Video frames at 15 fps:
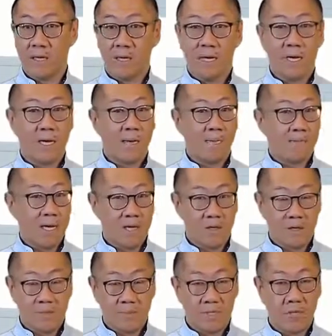It may
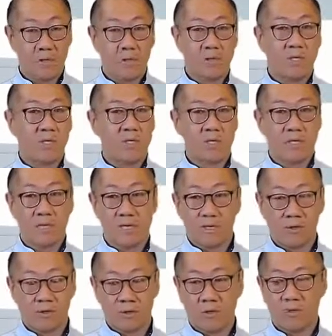not be an auditor. It
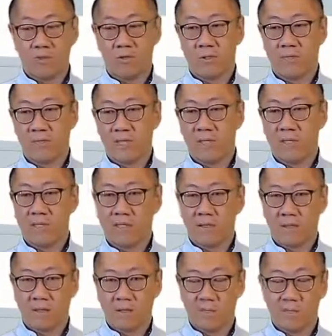could also be
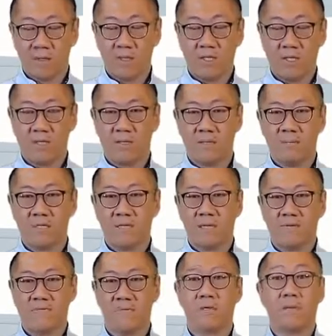the community
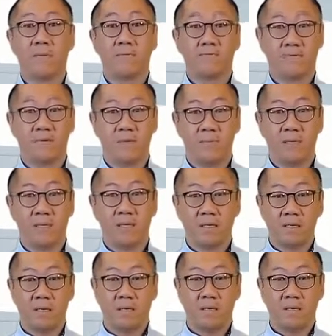themselves confirming
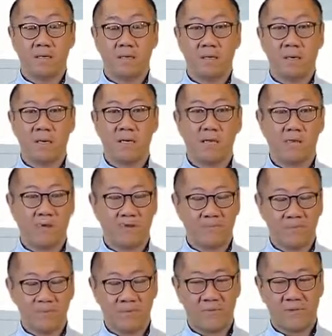that you
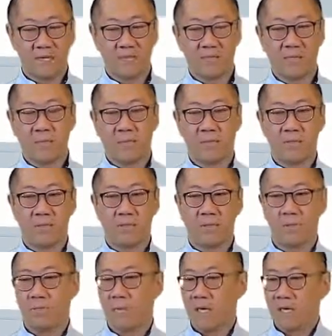have provided support to
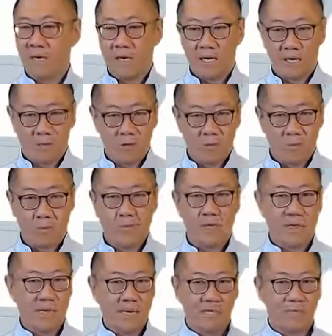them. It could be
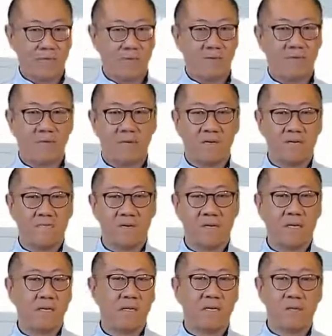an NGO
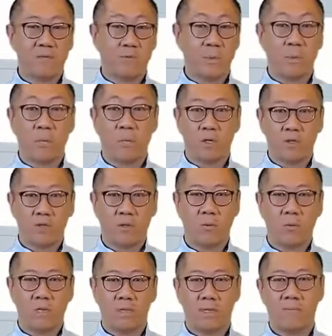verifying that you've been working
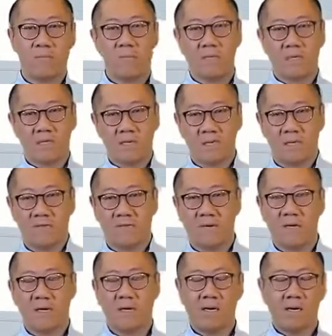with them to
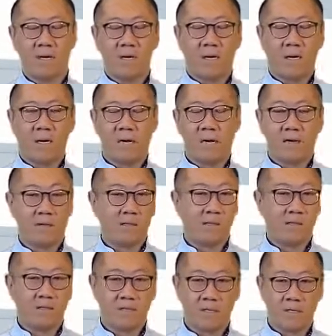deliver on
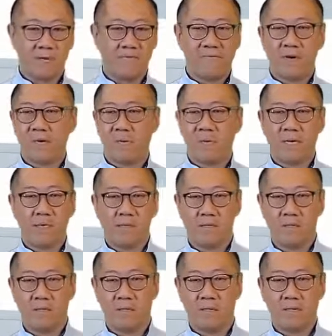certain environmental